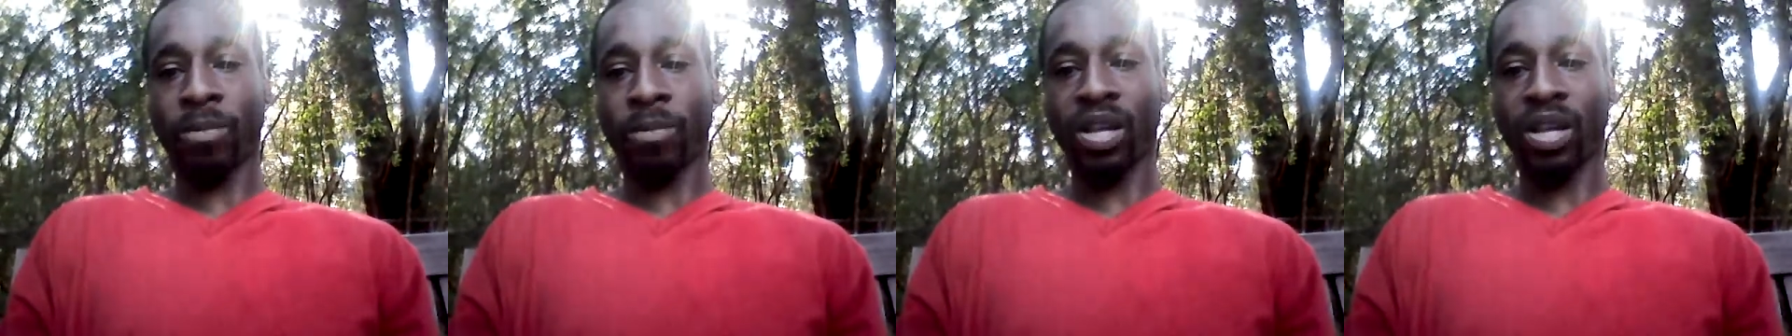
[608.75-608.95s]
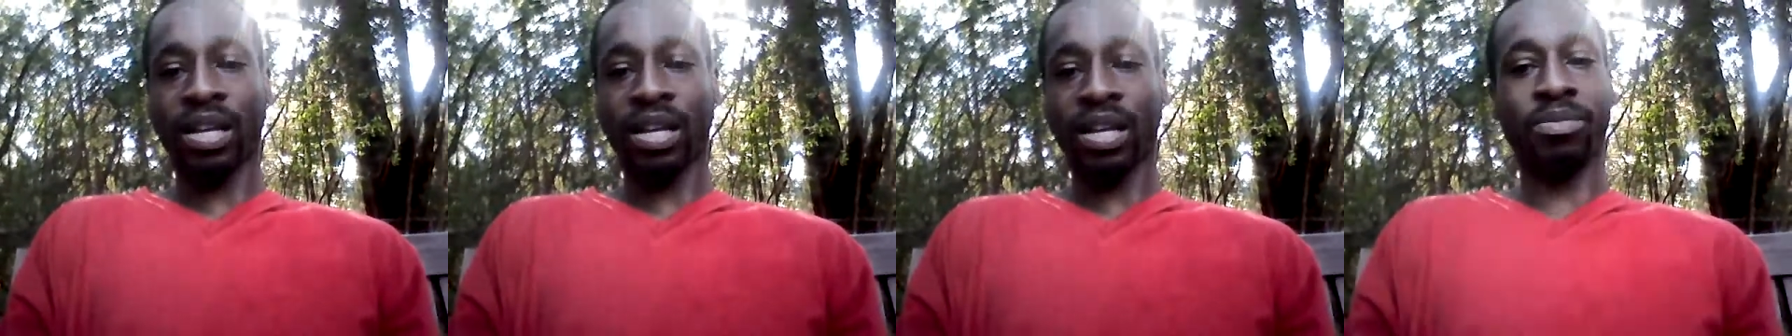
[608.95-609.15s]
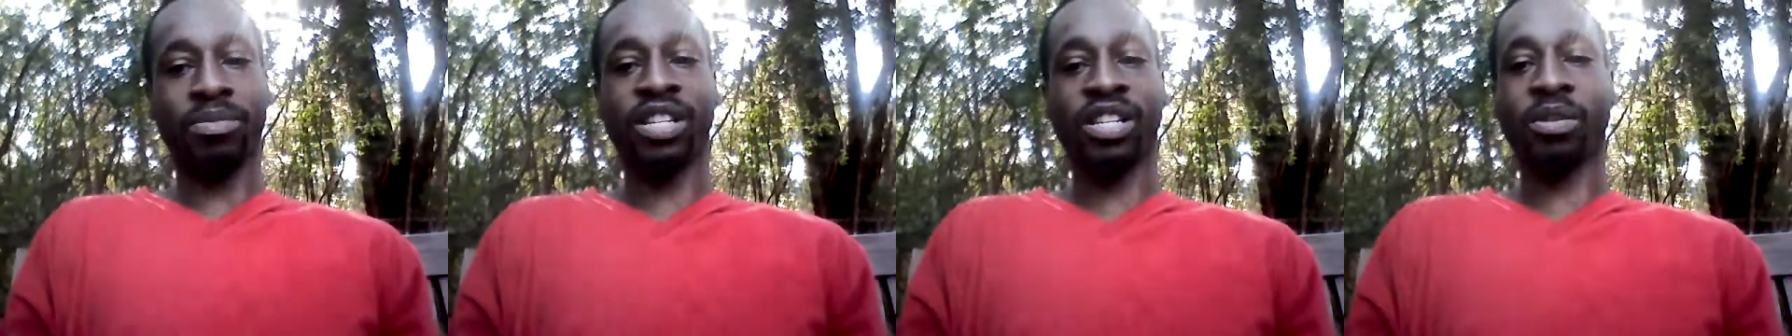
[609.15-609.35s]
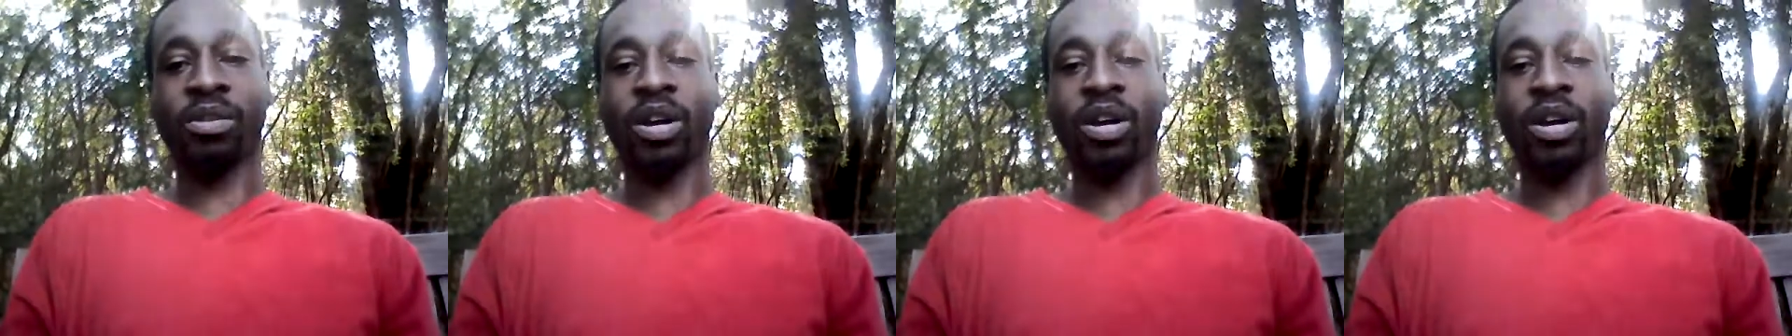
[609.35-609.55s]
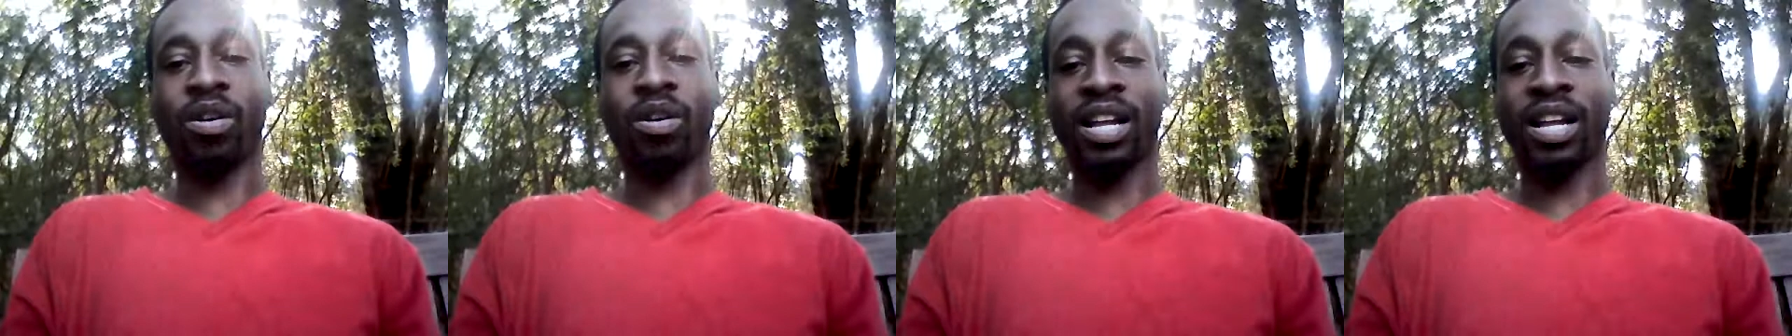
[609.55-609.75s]
I'm still recording.
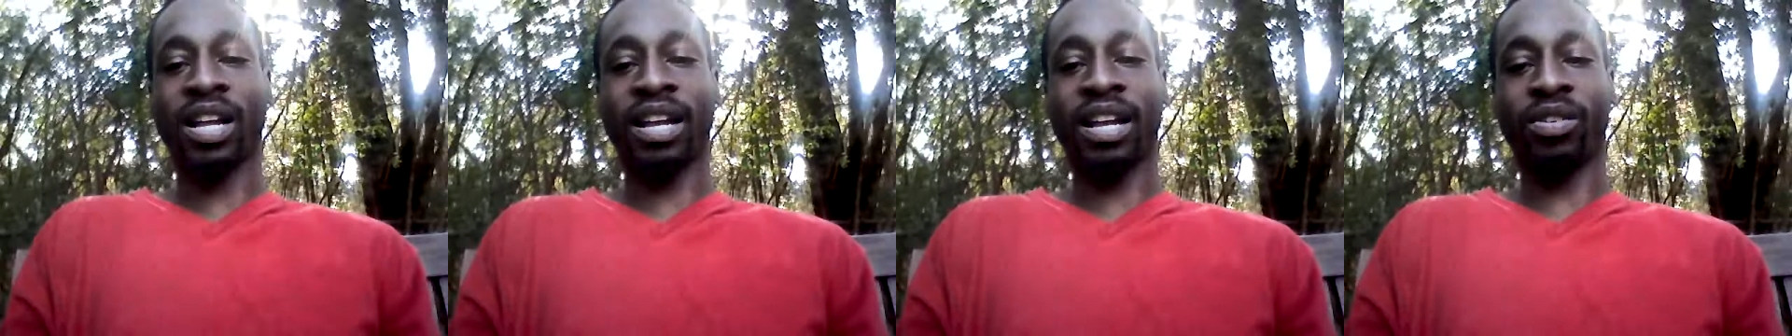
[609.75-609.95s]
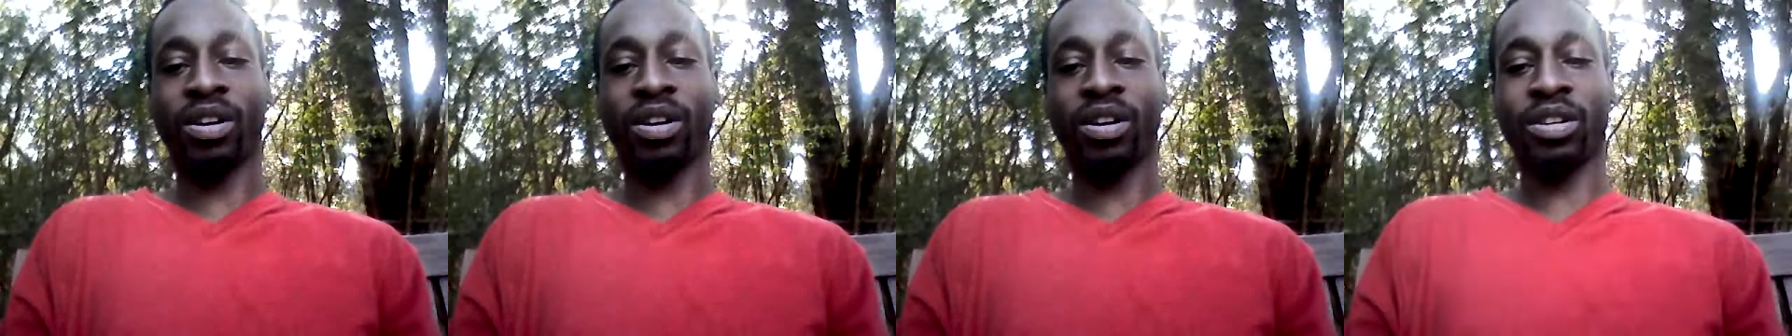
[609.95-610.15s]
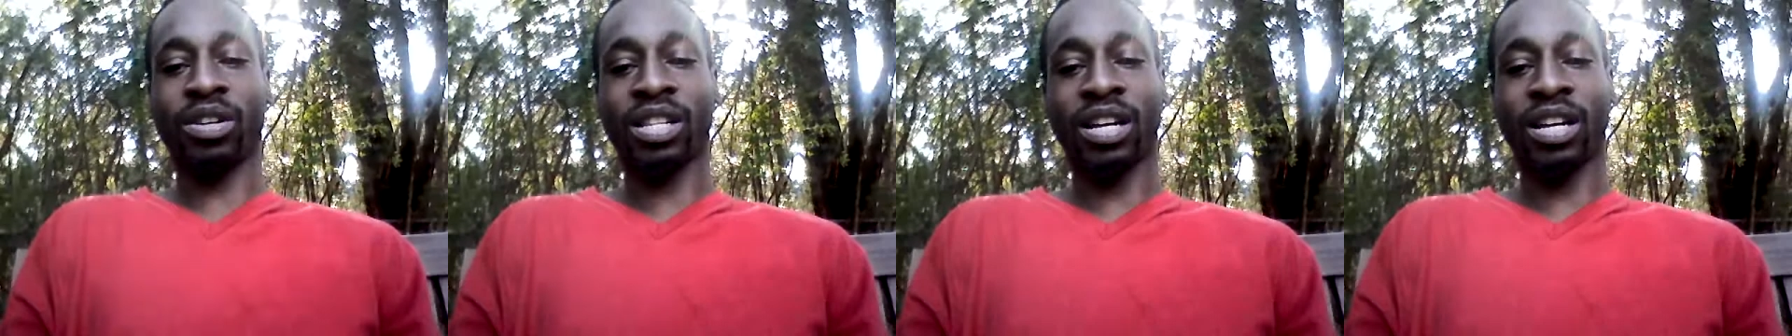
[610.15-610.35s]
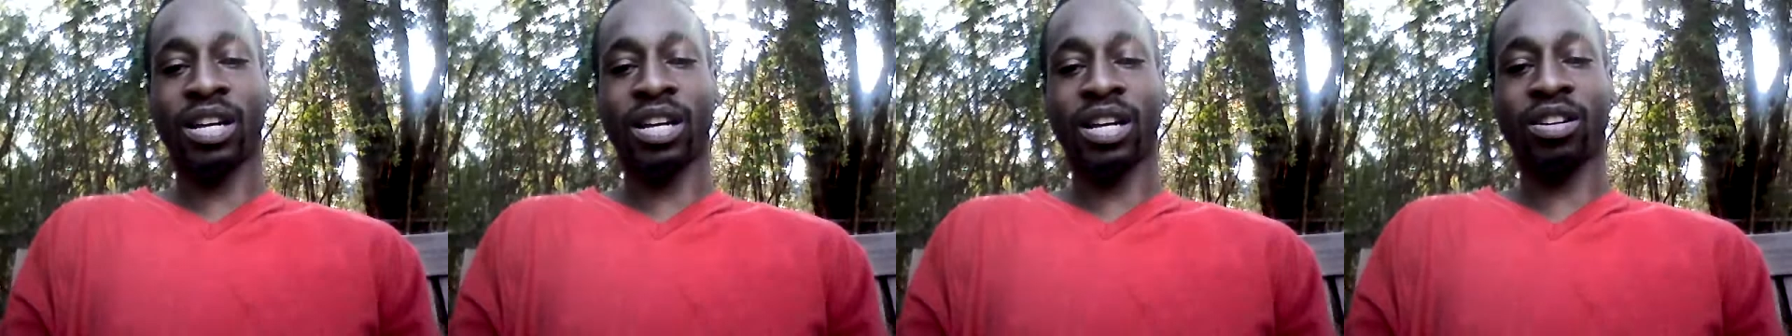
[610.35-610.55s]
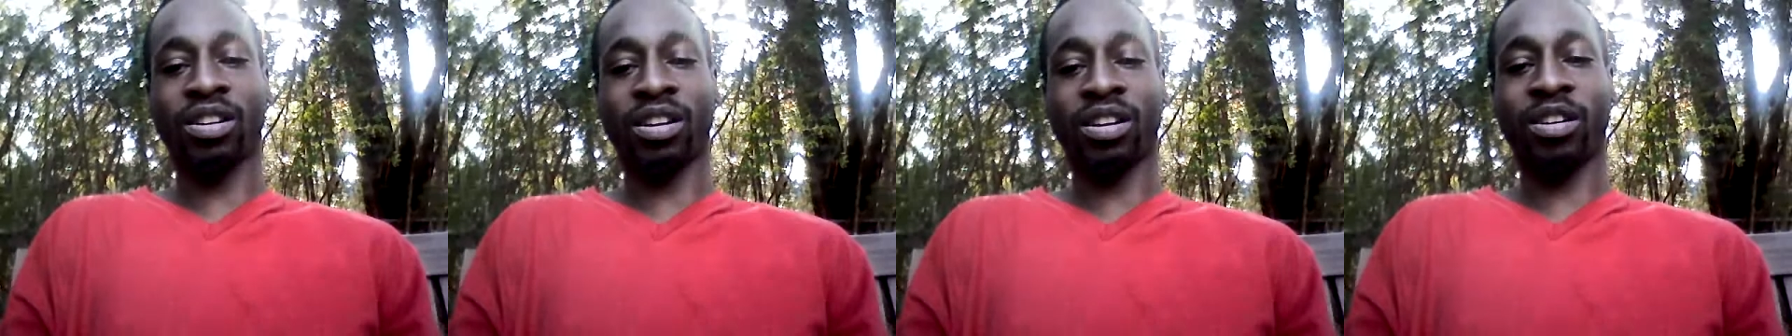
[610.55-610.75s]
I didn't even know. I thought I turned it
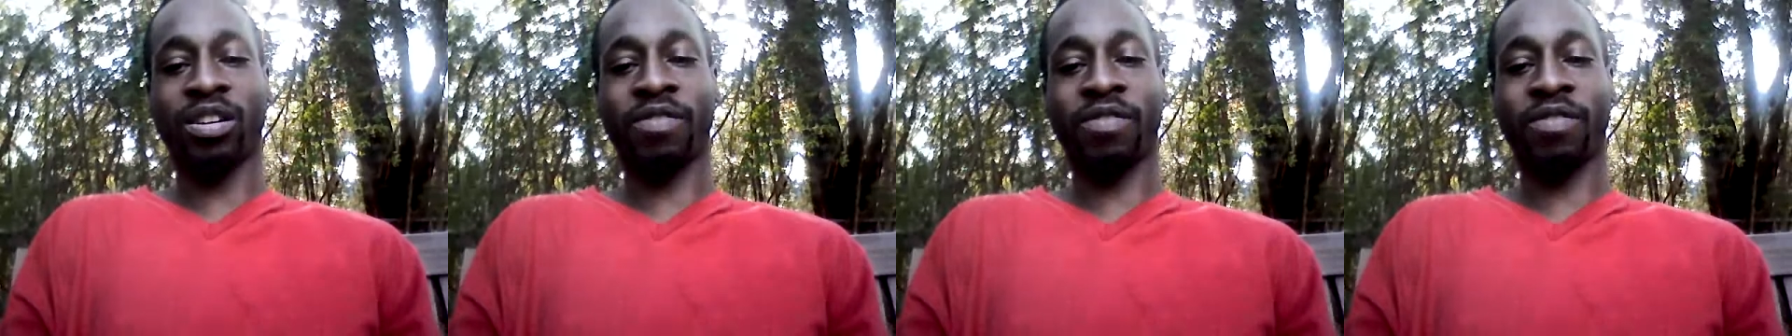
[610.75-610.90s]
off.